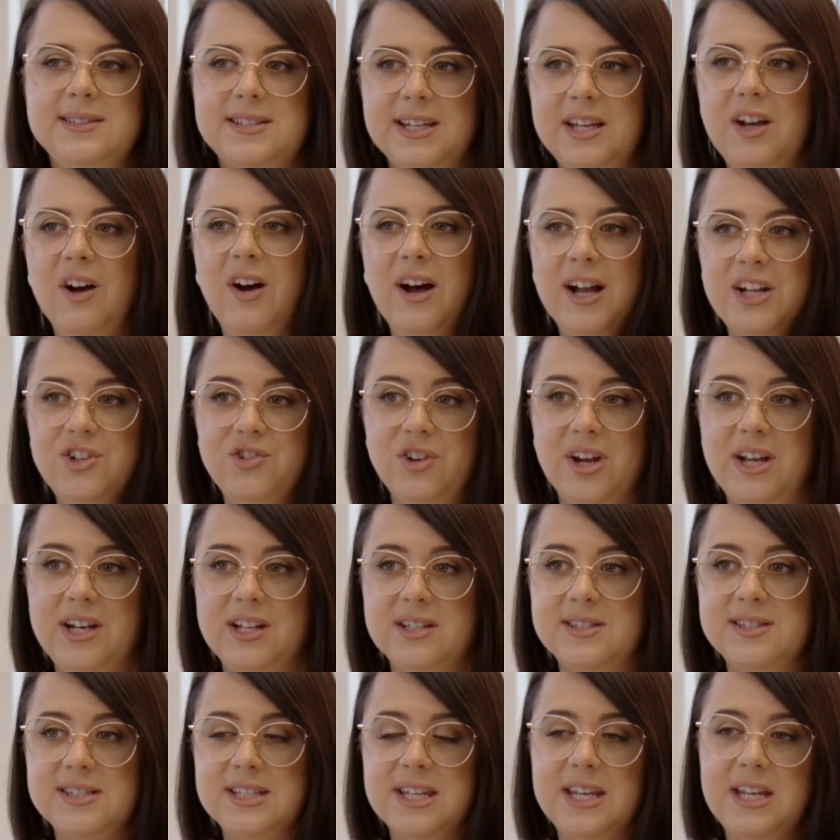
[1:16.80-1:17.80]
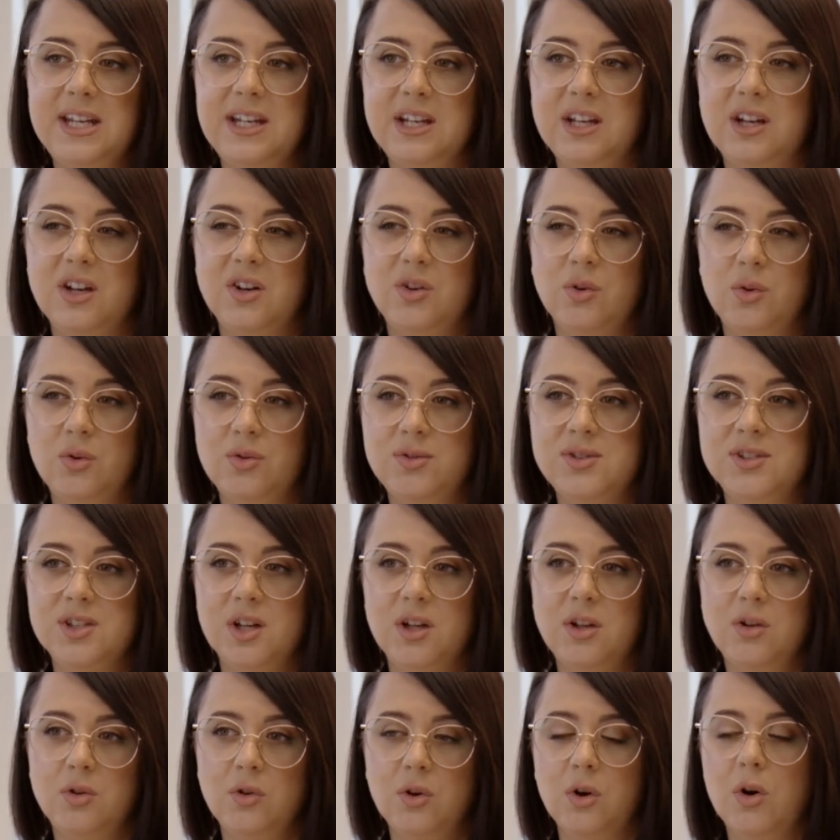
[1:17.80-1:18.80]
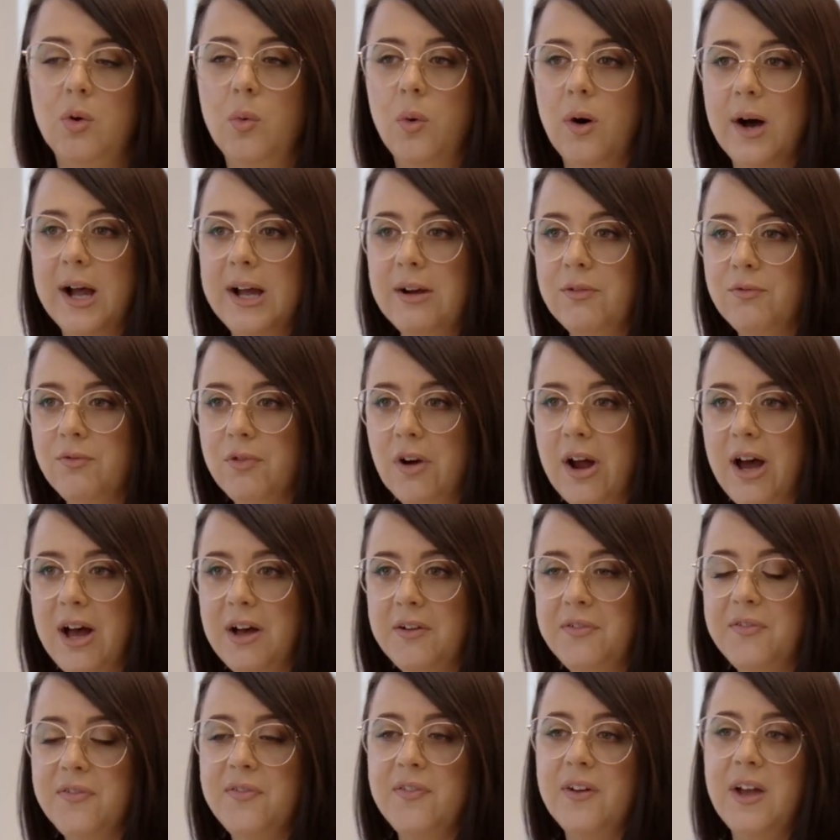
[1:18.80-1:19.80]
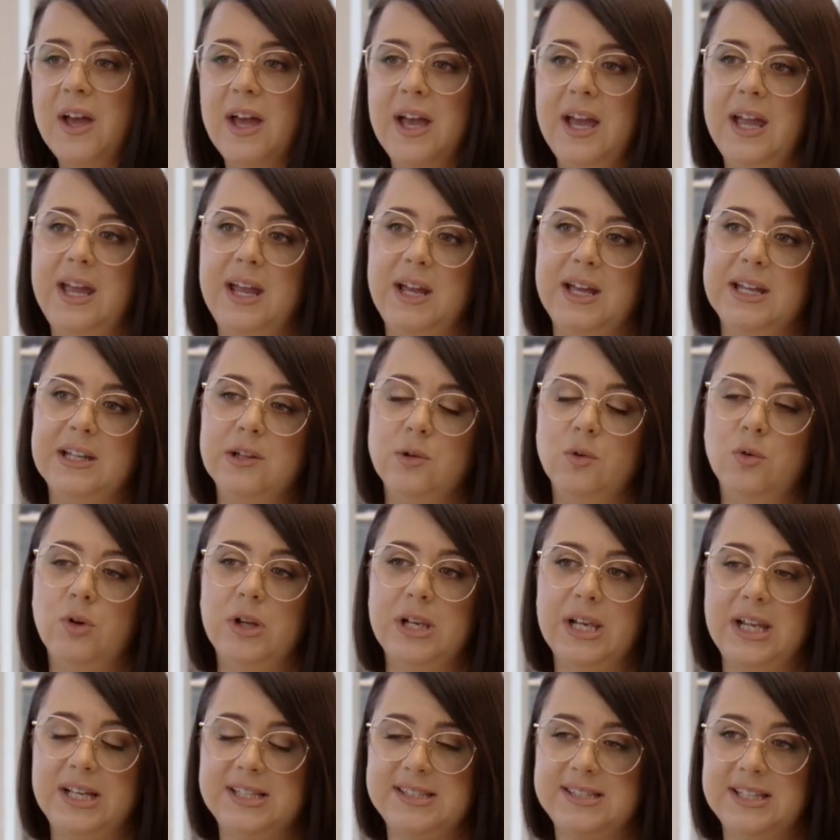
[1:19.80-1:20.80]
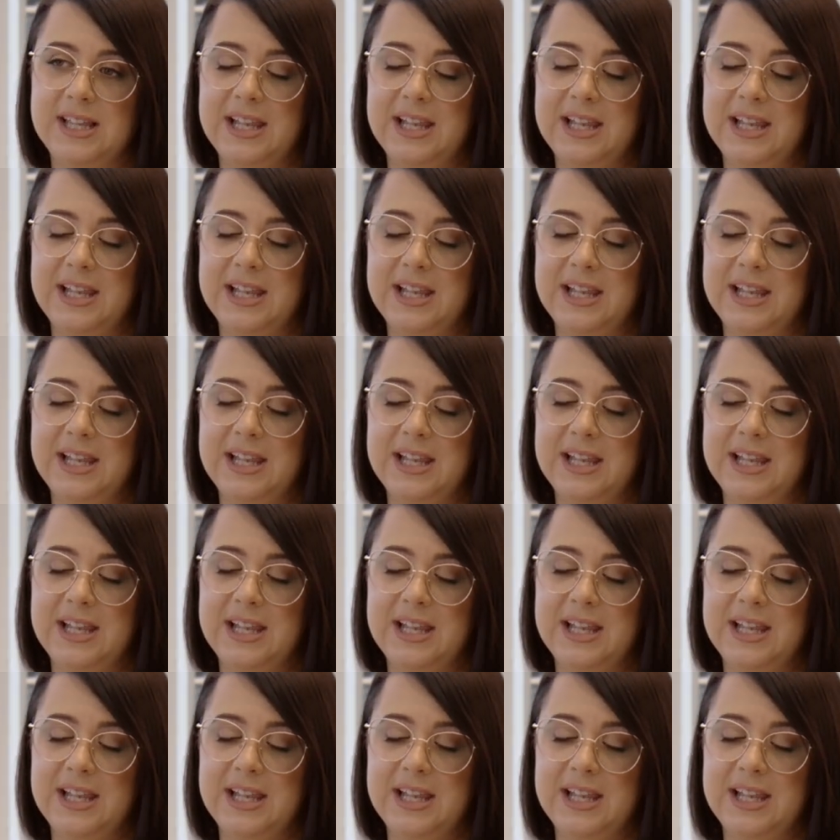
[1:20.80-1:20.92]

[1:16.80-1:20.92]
Dehydrated skin can also look quite rough, it can look less